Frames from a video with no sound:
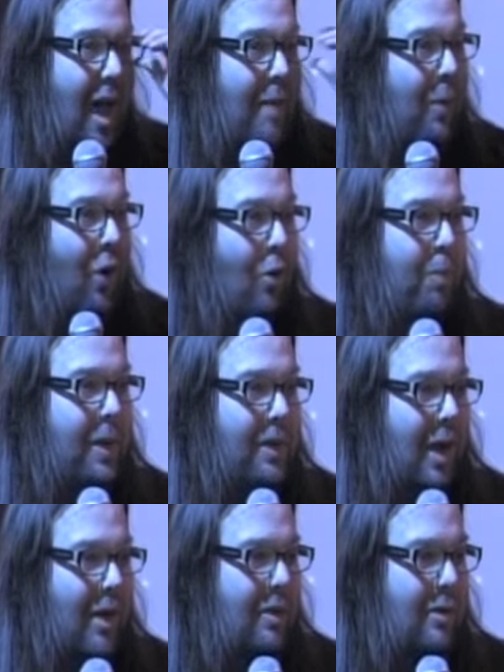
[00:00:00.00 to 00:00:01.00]
I'm hoping
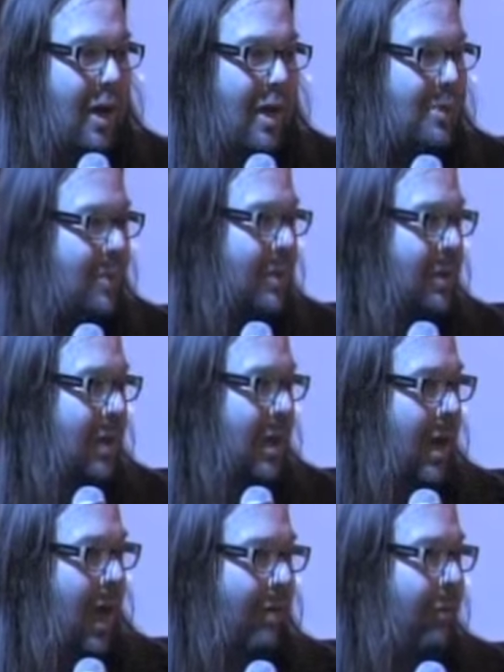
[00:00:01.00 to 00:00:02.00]
that you guys will
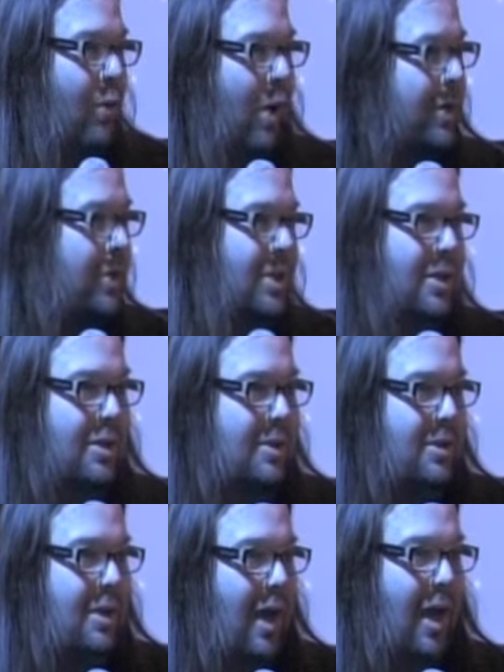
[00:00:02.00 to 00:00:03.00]
uh, have
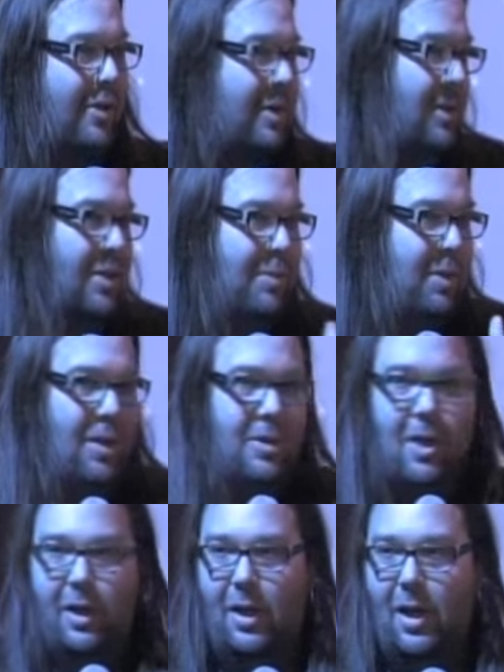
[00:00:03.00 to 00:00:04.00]
questions to ask, and this could be
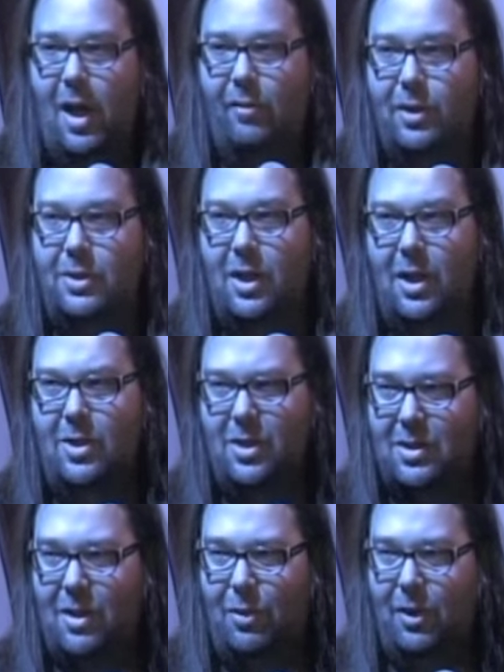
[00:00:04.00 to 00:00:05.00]
just like a conversation.
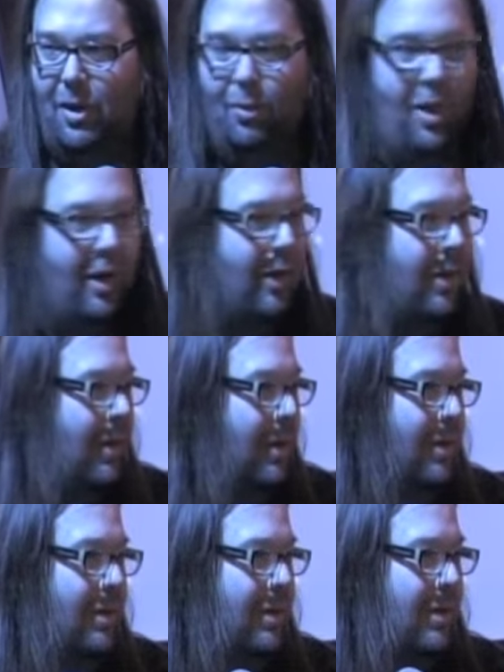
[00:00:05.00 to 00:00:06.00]
Because I really don't want to
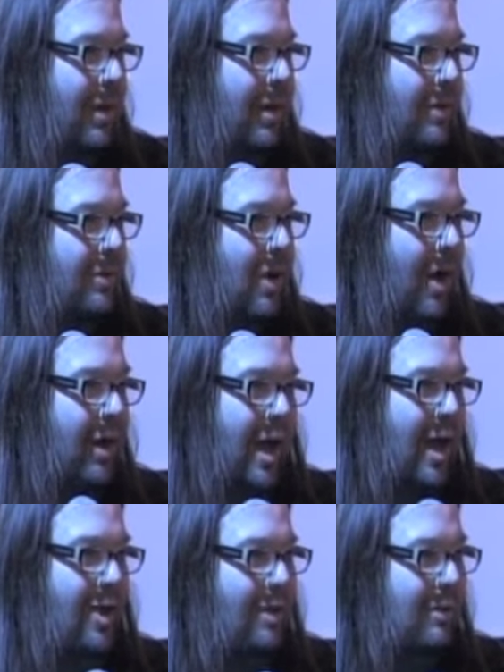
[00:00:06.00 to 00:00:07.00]
talk
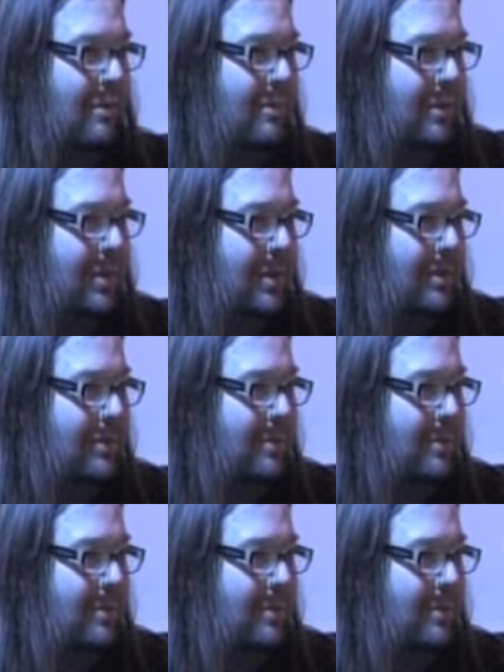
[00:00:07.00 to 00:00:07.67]
at you, really.